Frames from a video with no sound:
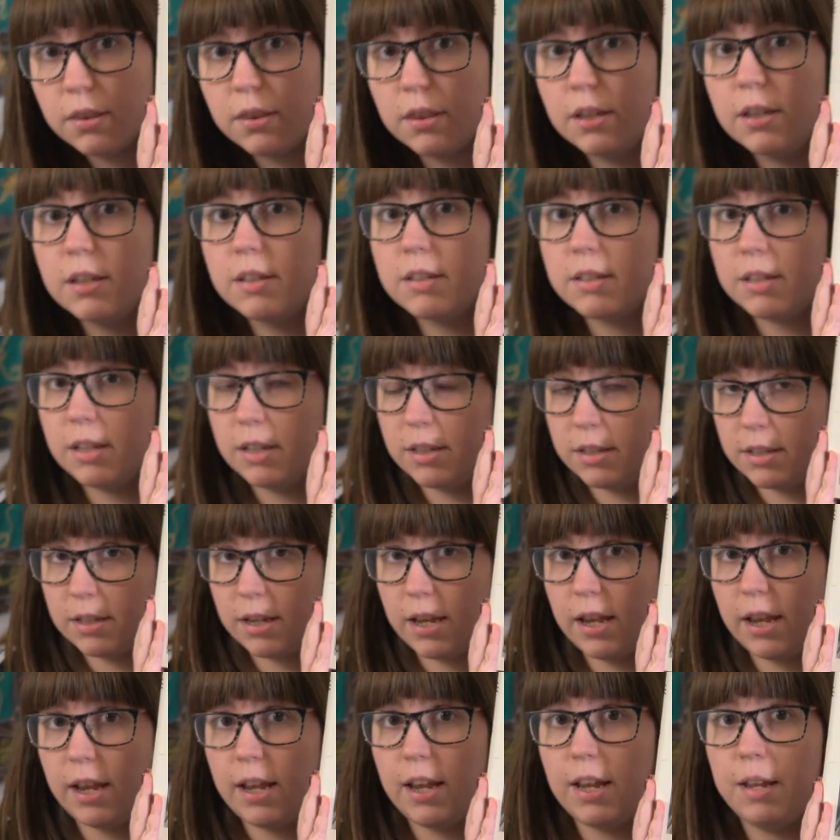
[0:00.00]
This is
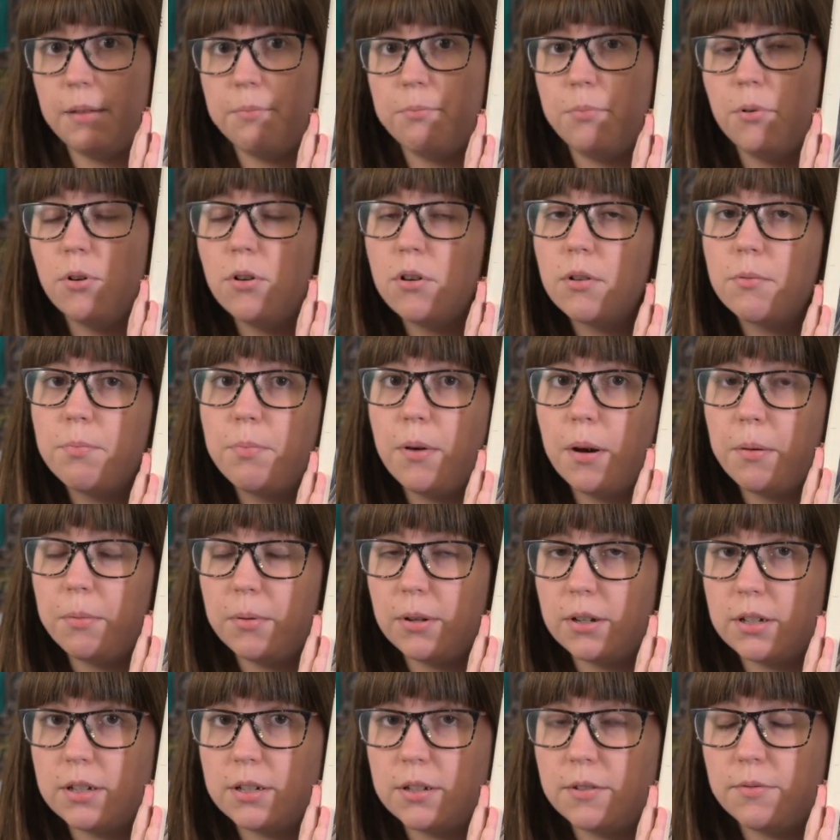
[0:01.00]
a book
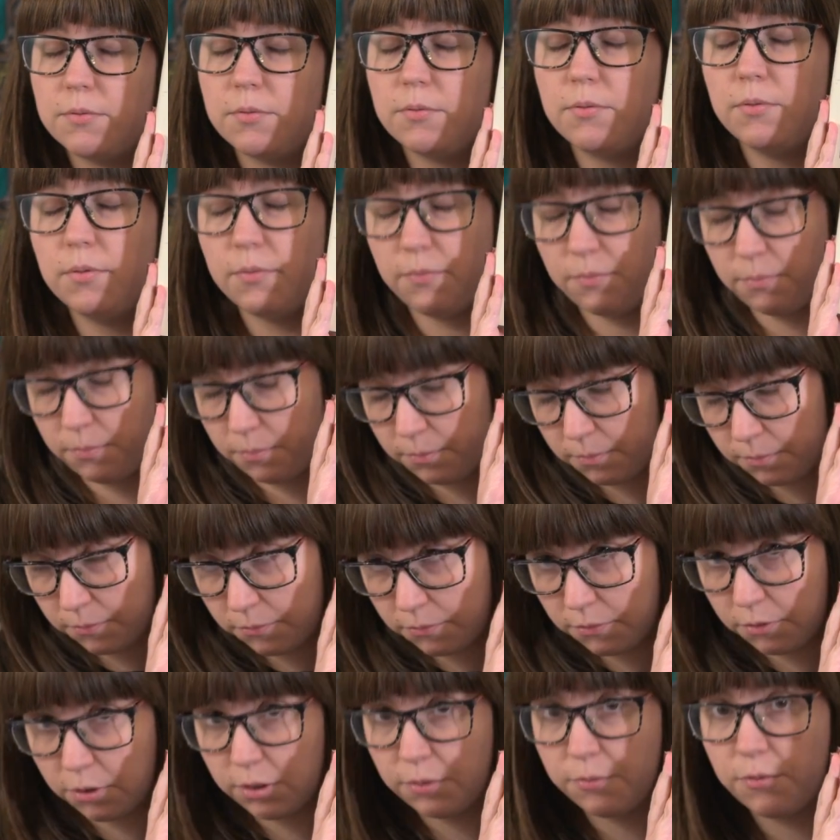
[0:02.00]
published
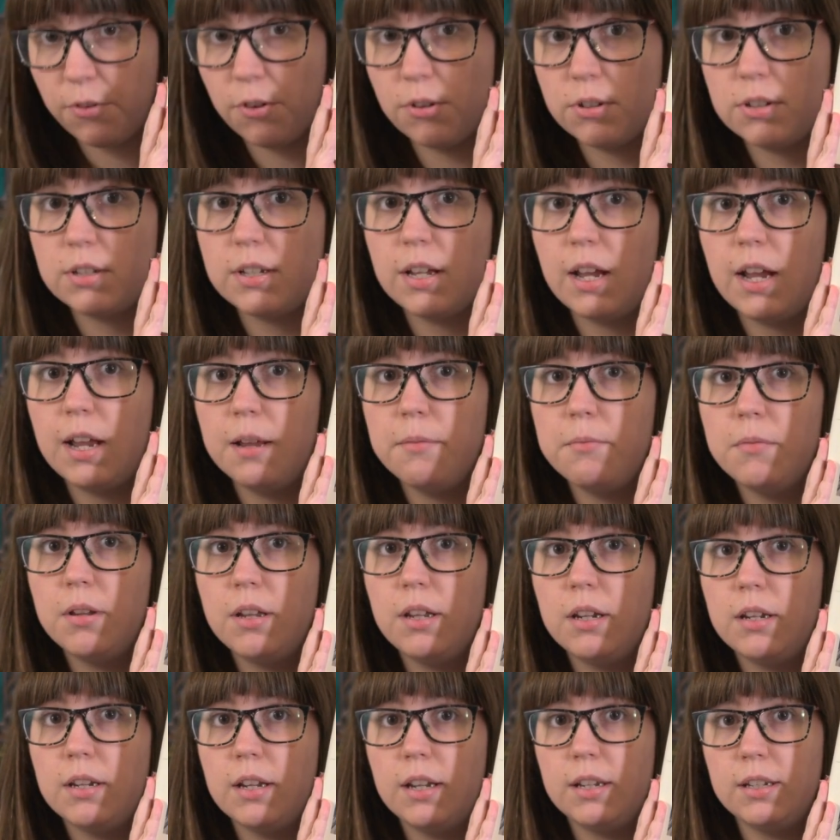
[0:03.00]
for the first time
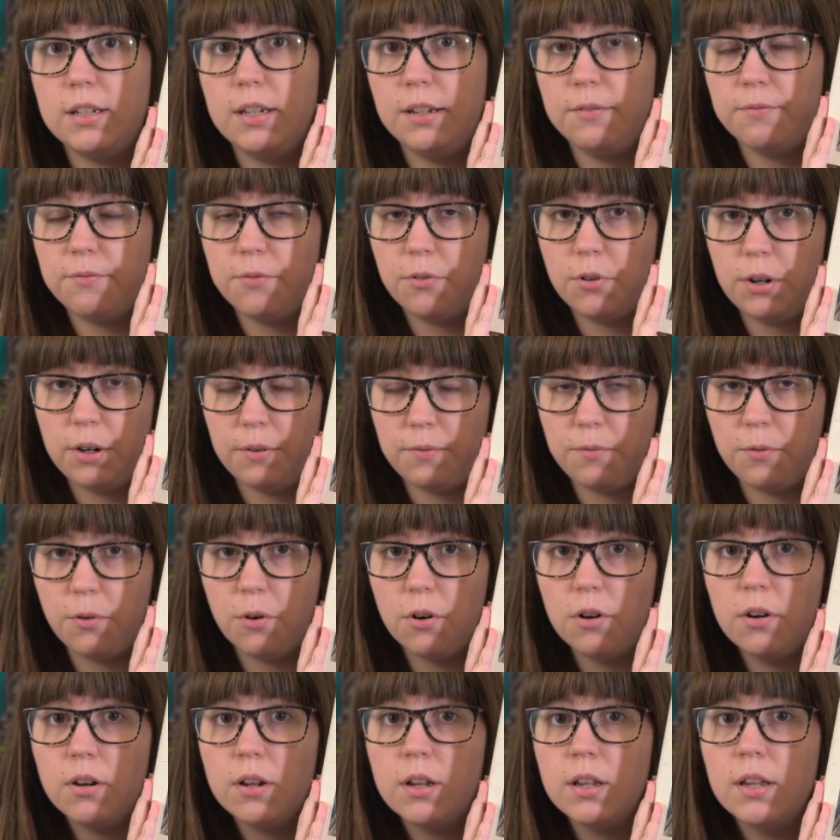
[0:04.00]
in
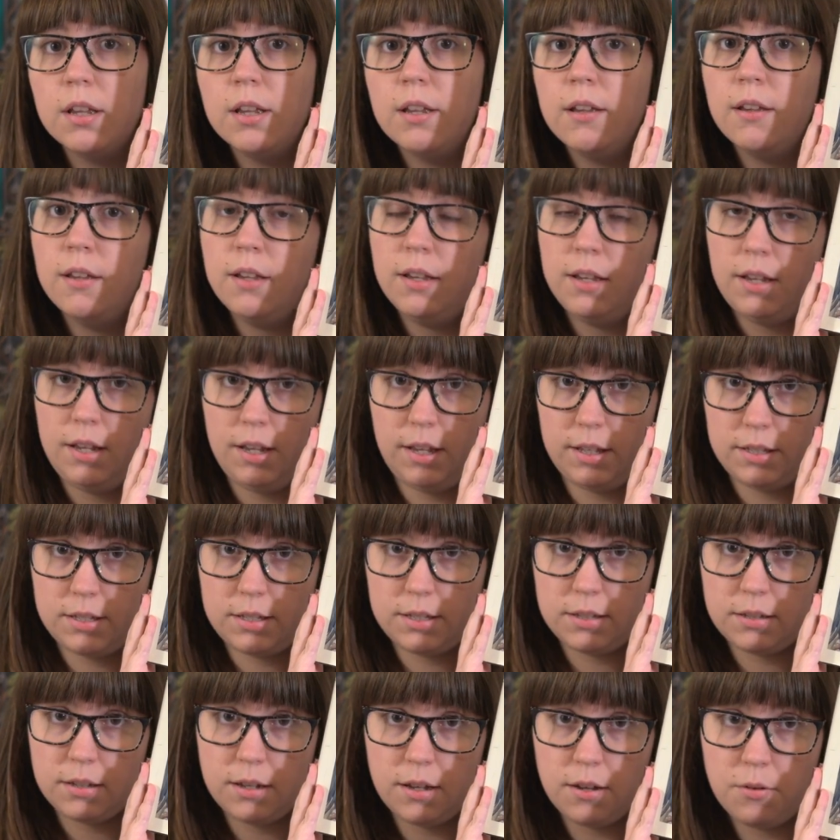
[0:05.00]
1944.
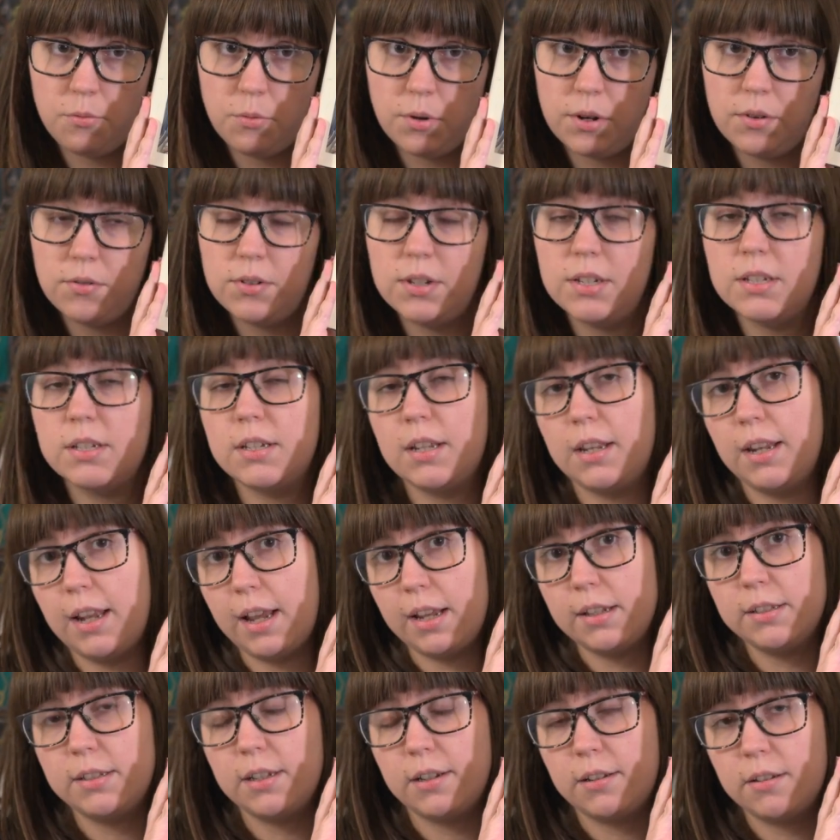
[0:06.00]
It's one of these
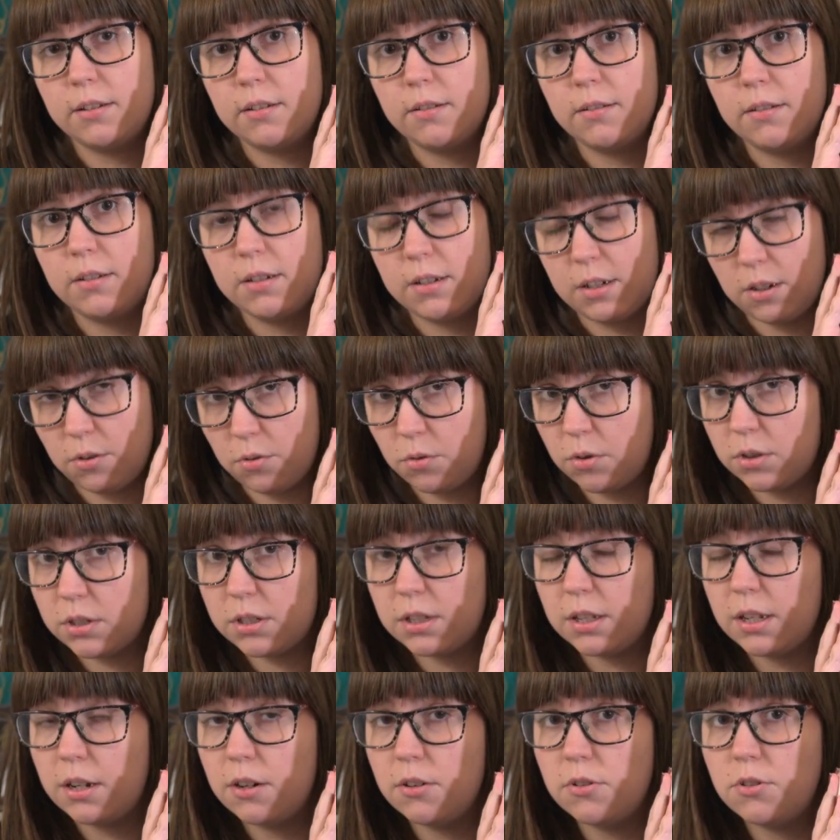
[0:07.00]
classic
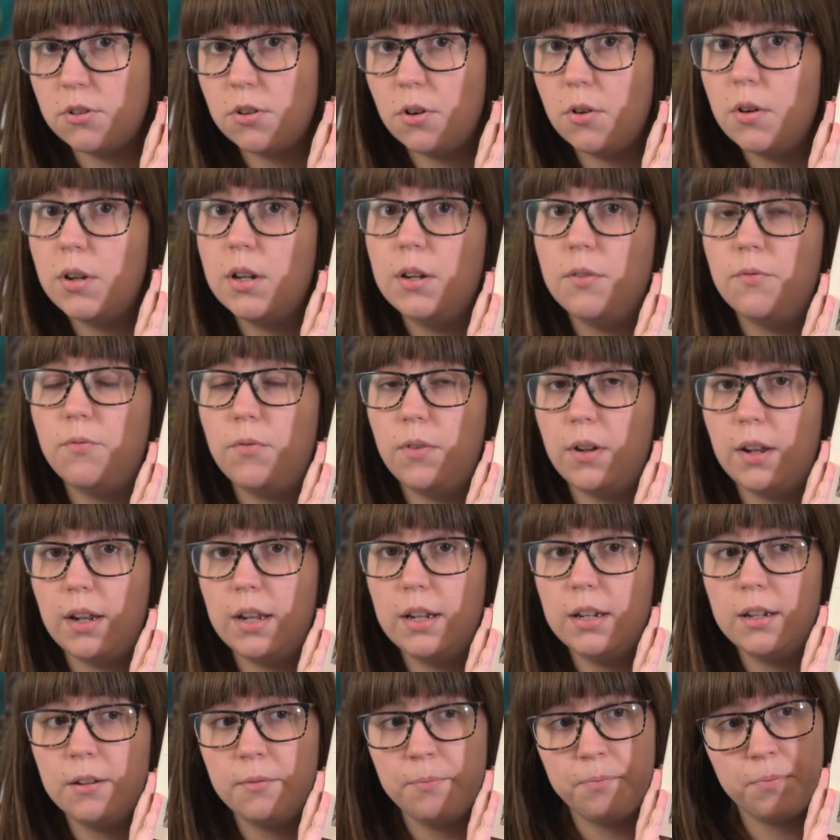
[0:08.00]
children's literature in
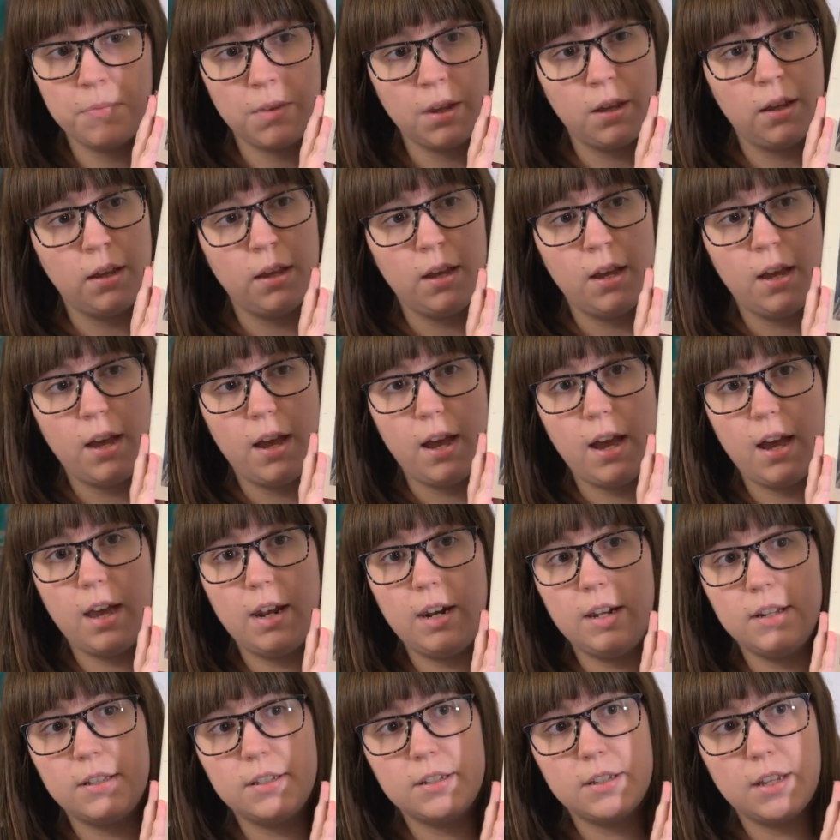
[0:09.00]
Finland.
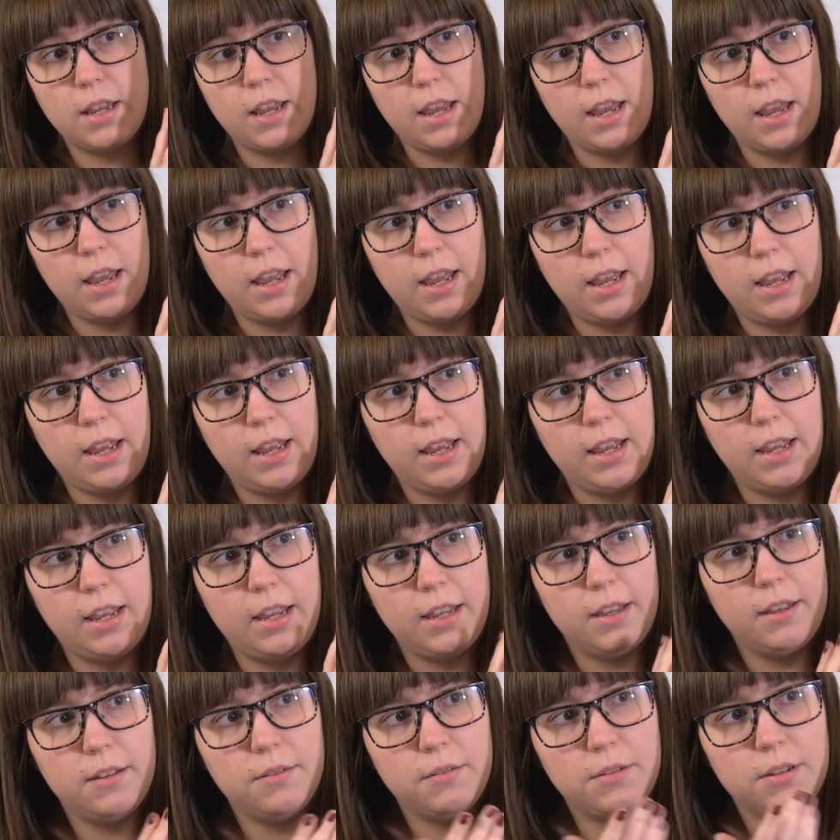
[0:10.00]
And it's
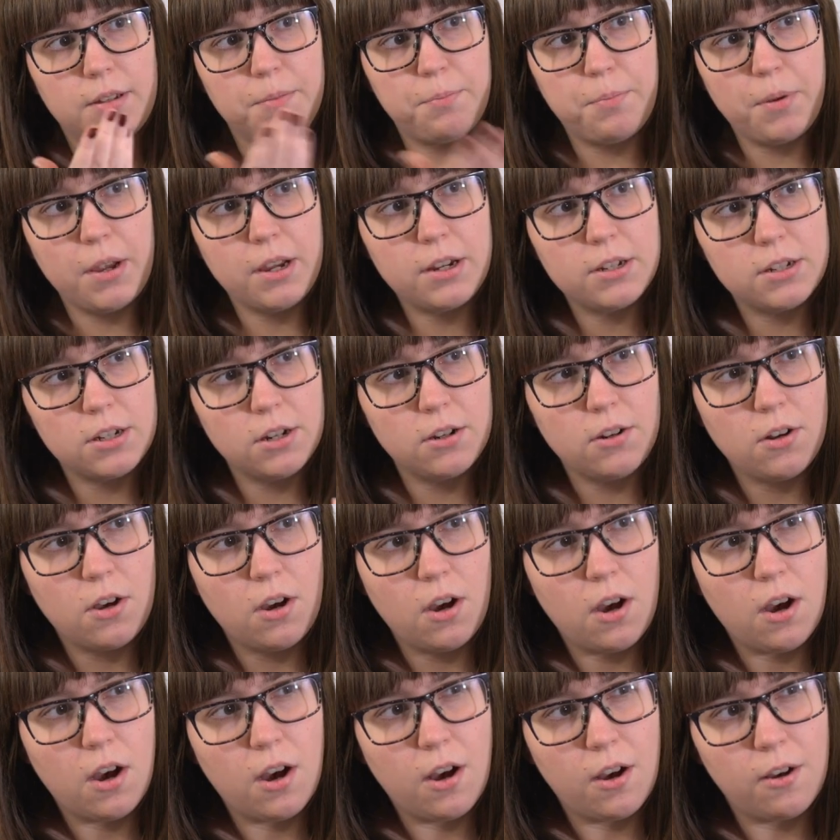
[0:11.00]
a depiction
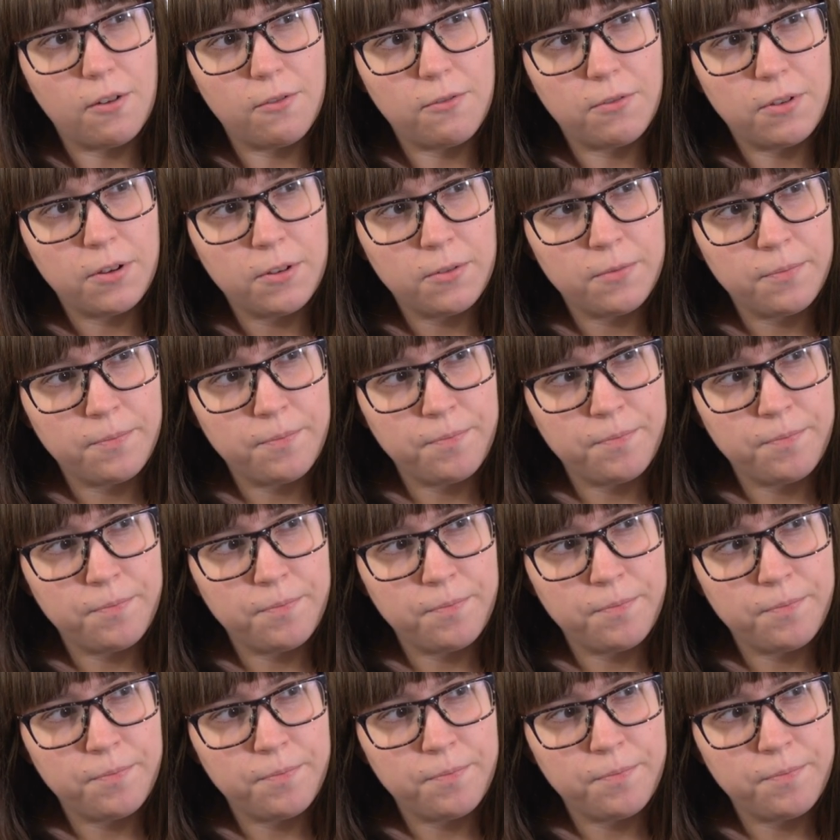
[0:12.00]
of,